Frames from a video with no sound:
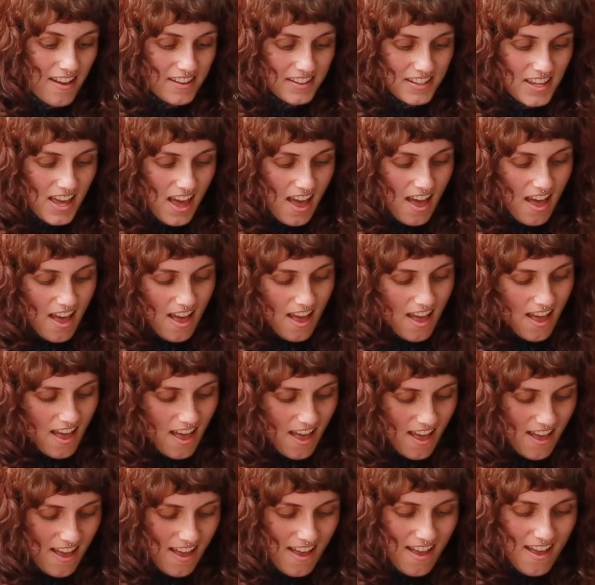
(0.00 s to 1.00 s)

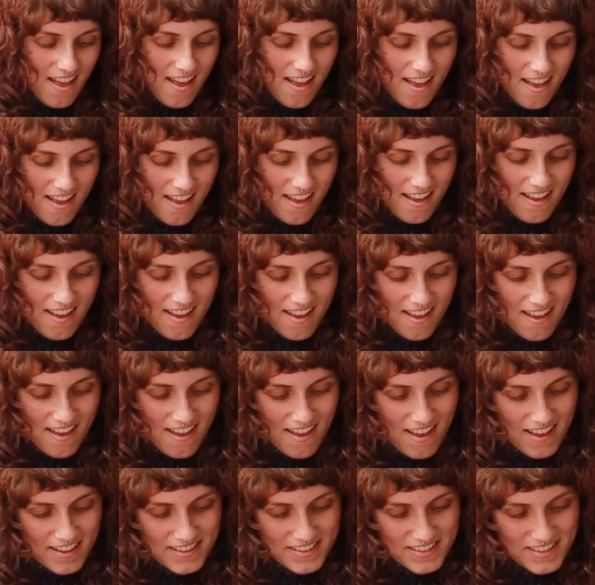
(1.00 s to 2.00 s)

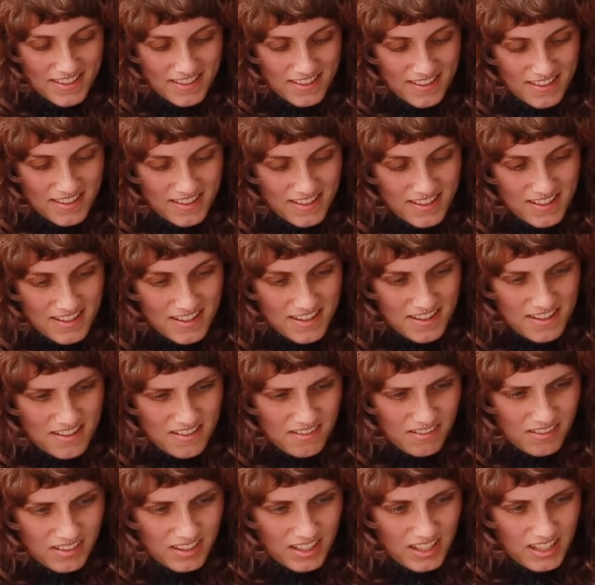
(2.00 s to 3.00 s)
Yes!
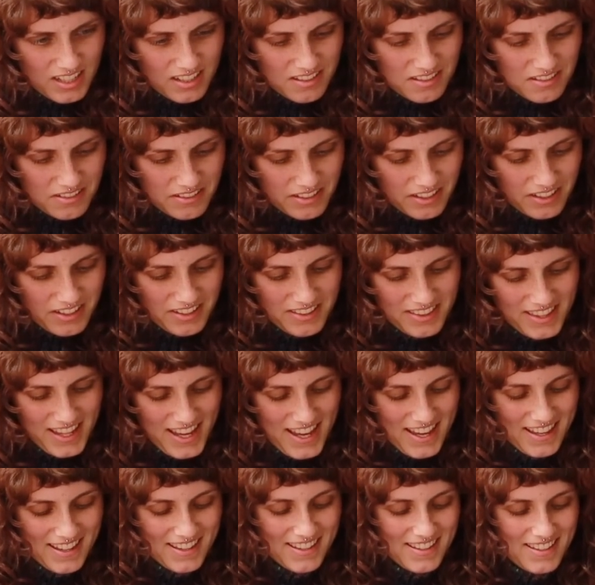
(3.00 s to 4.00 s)
What the heck is going on
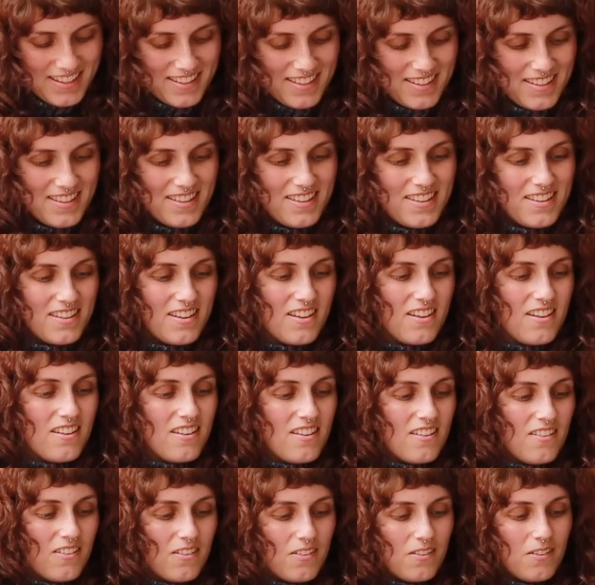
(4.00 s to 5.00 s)
there?
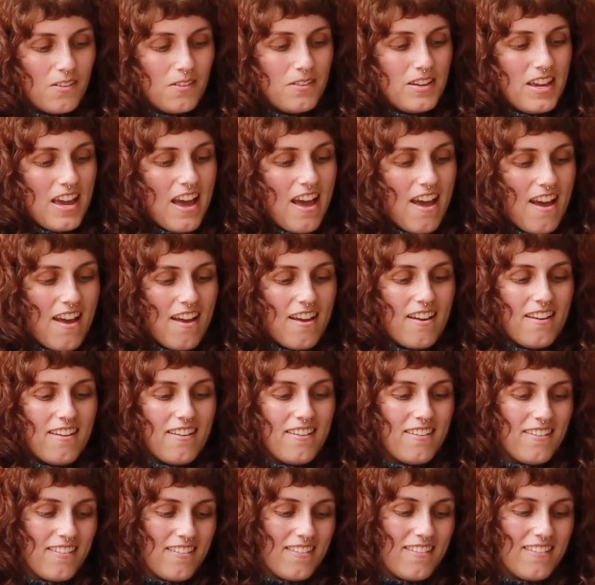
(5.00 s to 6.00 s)
Oh yeah.
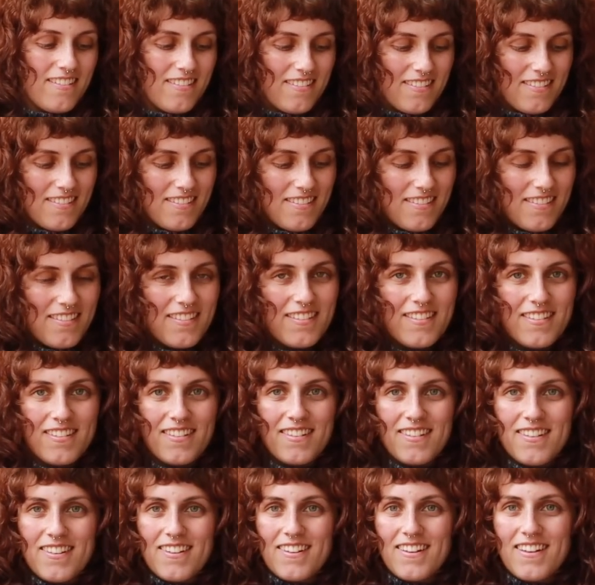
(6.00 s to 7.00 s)

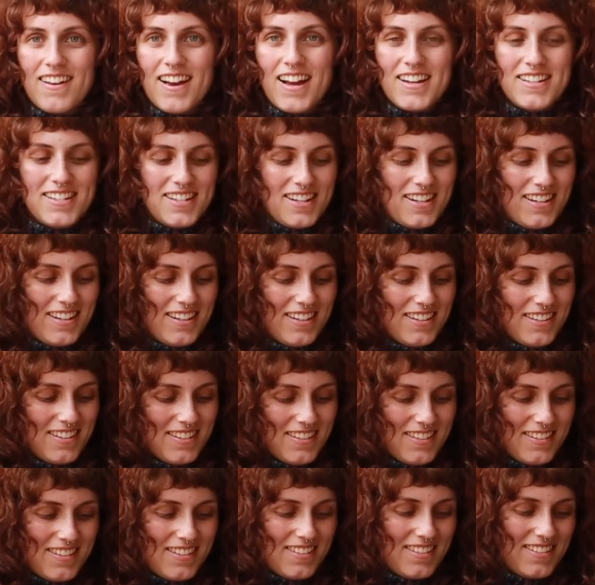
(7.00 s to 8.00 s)
I did it.
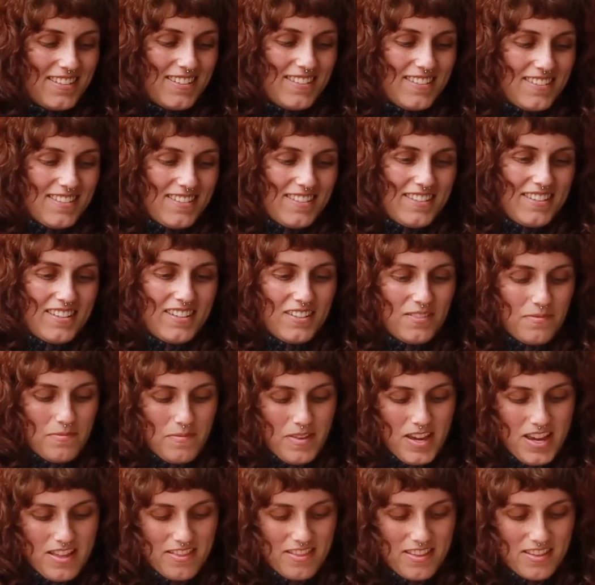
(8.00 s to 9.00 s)
Oh
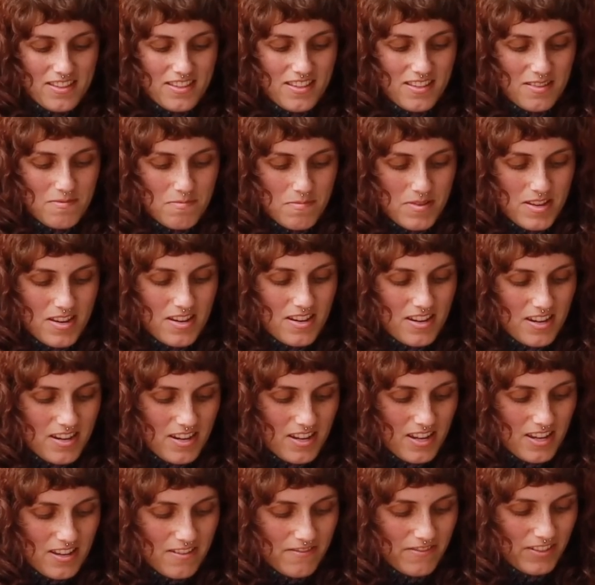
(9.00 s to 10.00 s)
man, this has been in
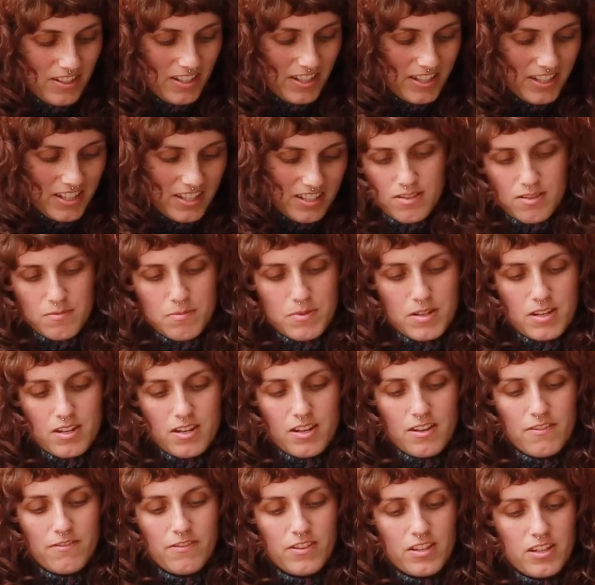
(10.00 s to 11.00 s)
here for like, it's been in
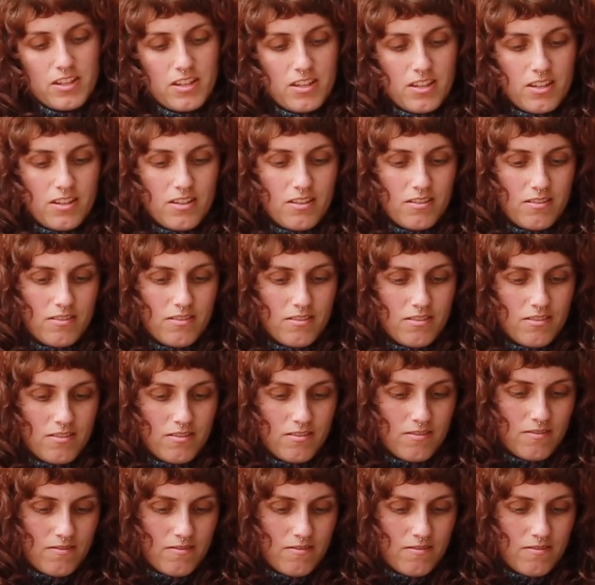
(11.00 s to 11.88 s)
here for years.